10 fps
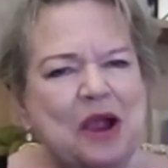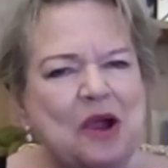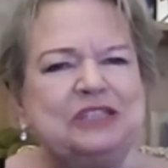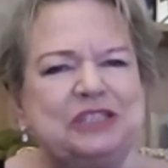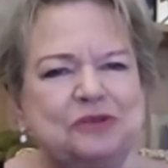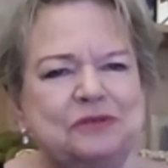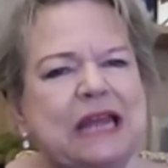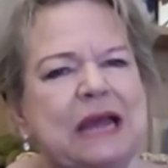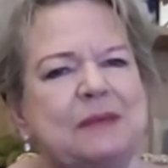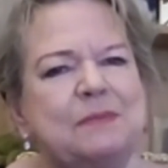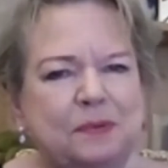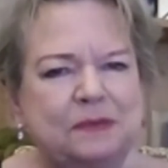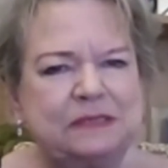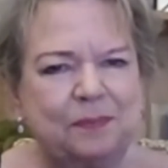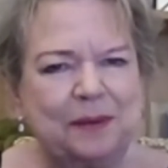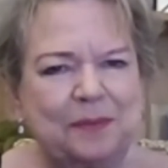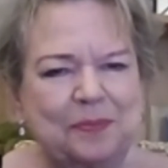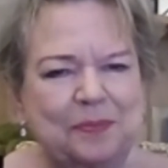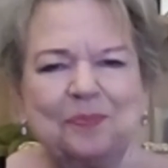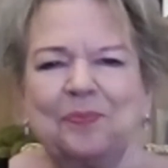And the one that
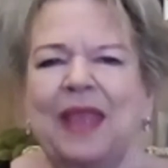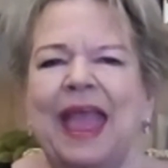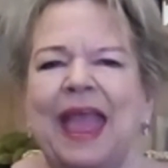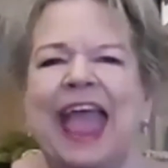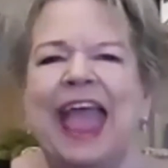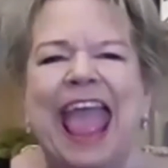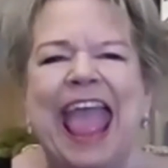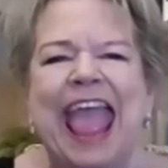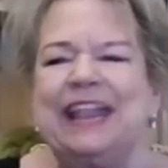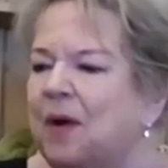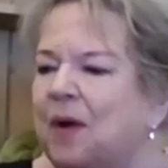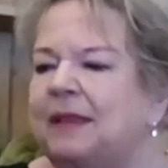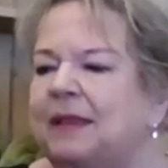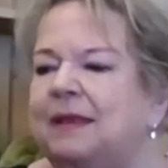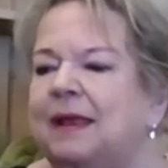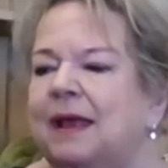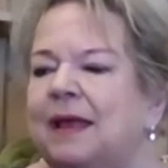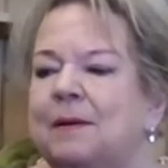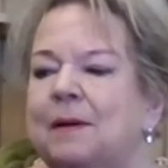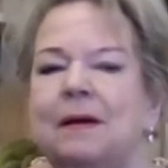they chose was
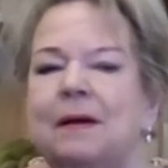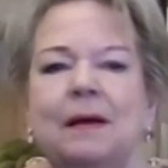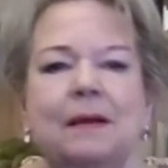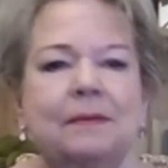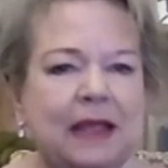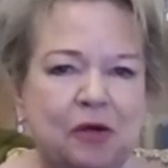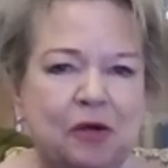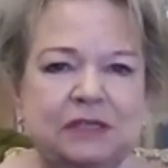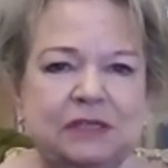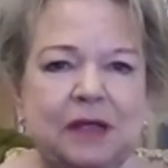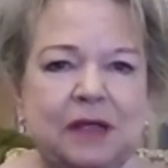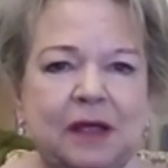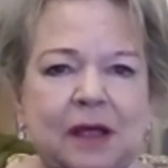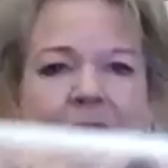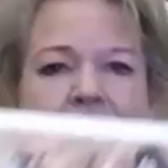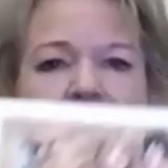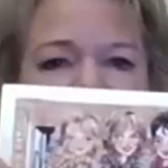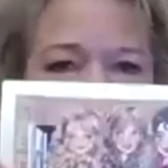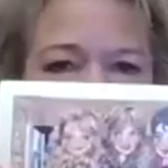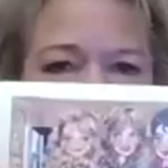this. It is a
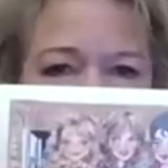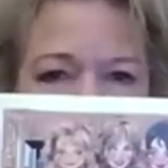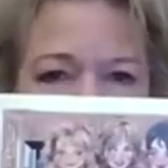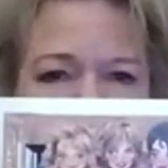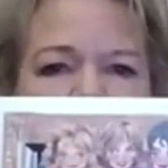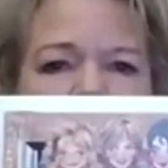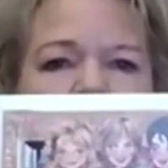postcard